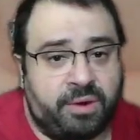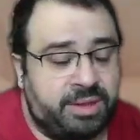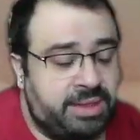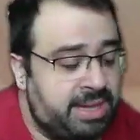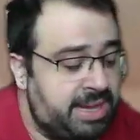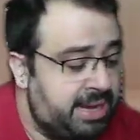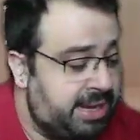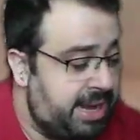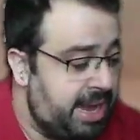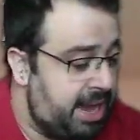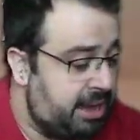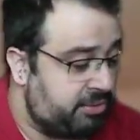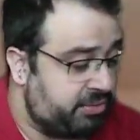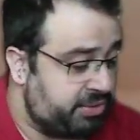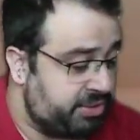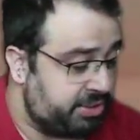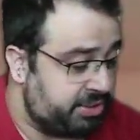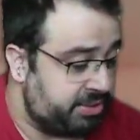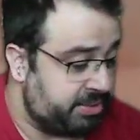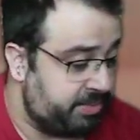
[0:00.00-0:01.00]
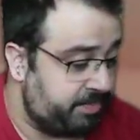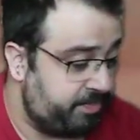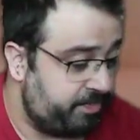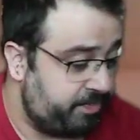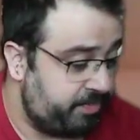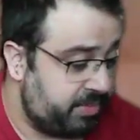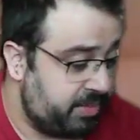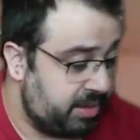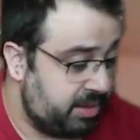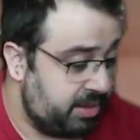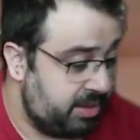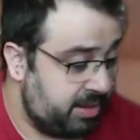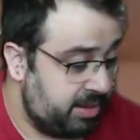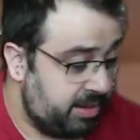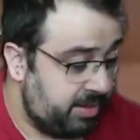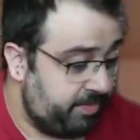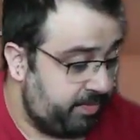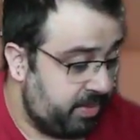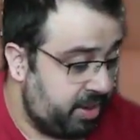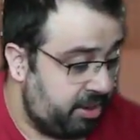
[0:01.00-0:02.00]
the counter.
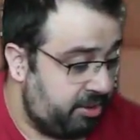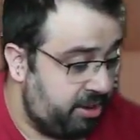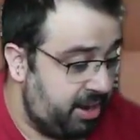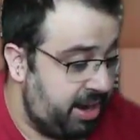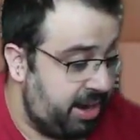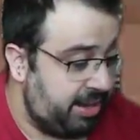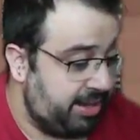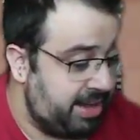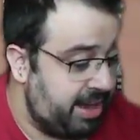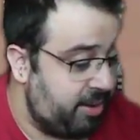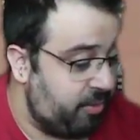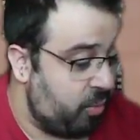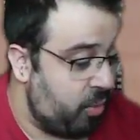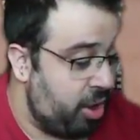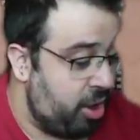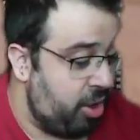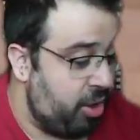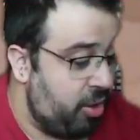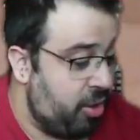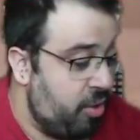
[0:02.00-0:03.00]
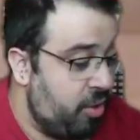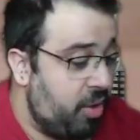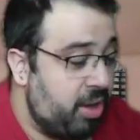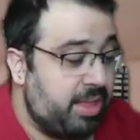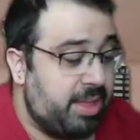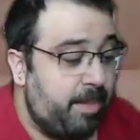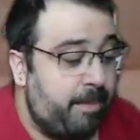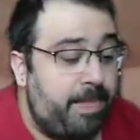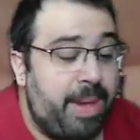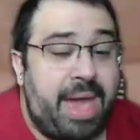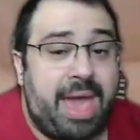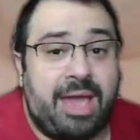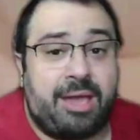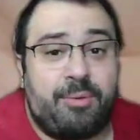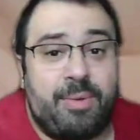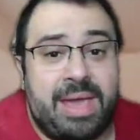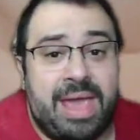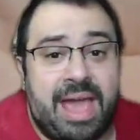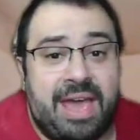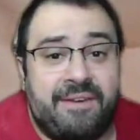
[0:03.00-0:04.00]
All right, and then, whoa, on the back
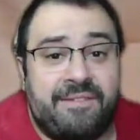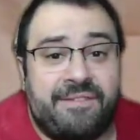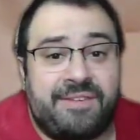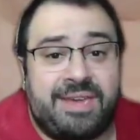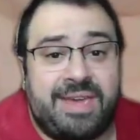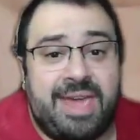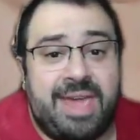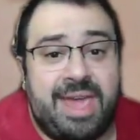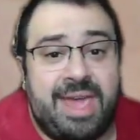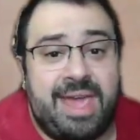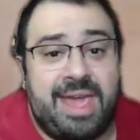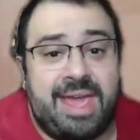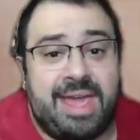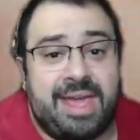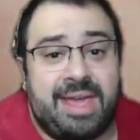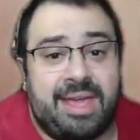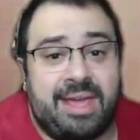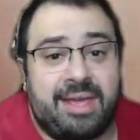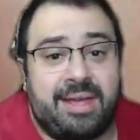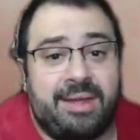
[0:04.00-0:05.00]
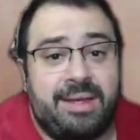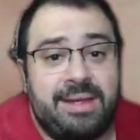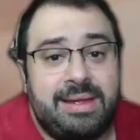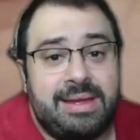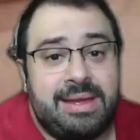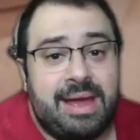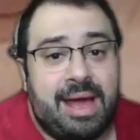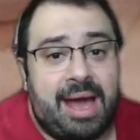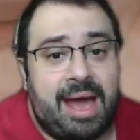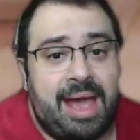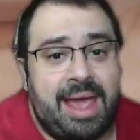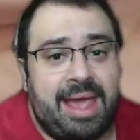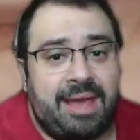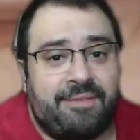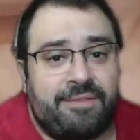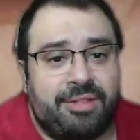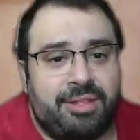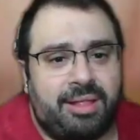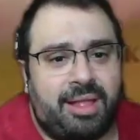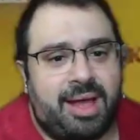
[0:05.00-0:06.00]
we have King. I have
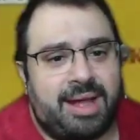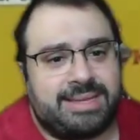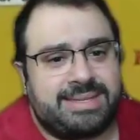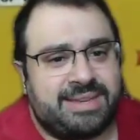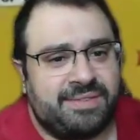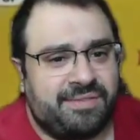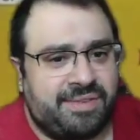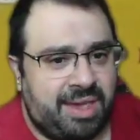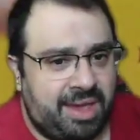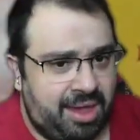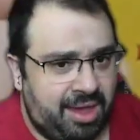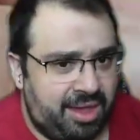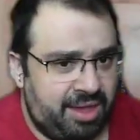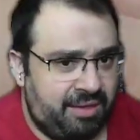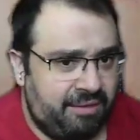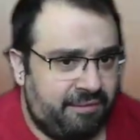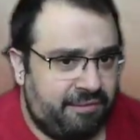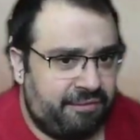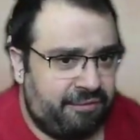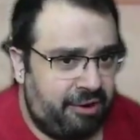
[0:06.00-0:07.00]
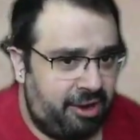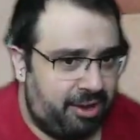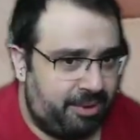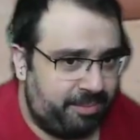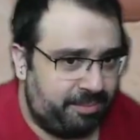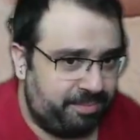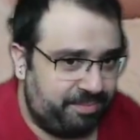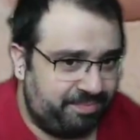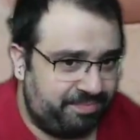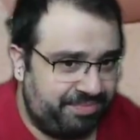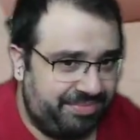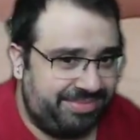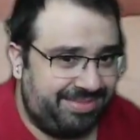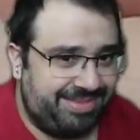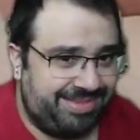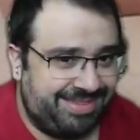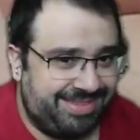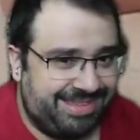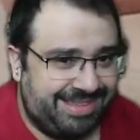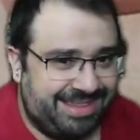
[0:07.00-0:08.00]
lots of King from
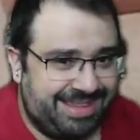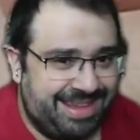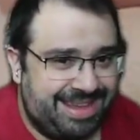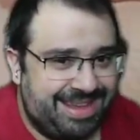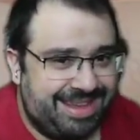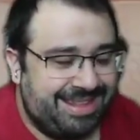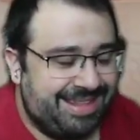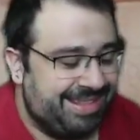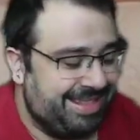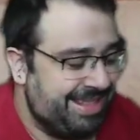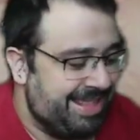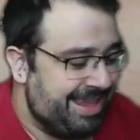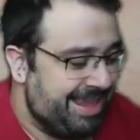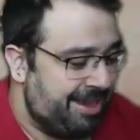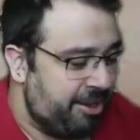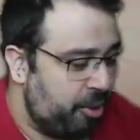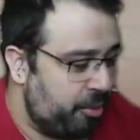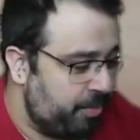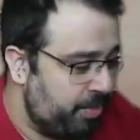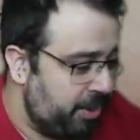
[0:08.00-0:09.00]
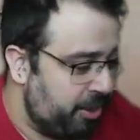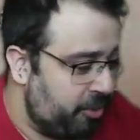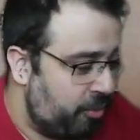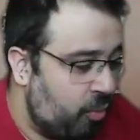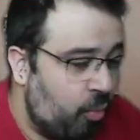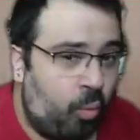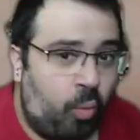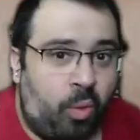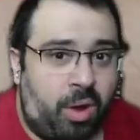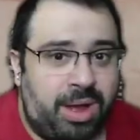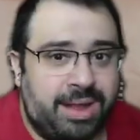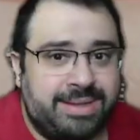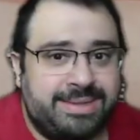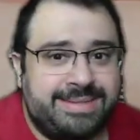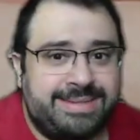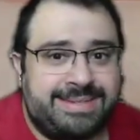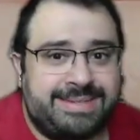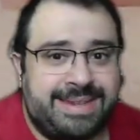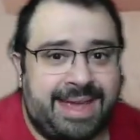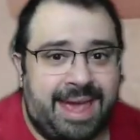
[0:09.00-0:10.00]
the OP01
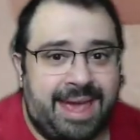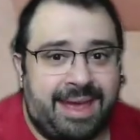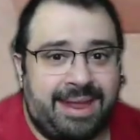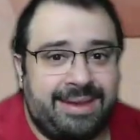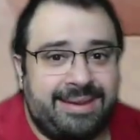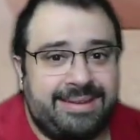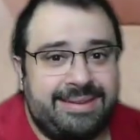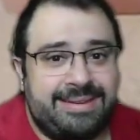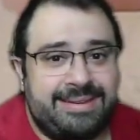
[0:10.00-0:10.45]
set.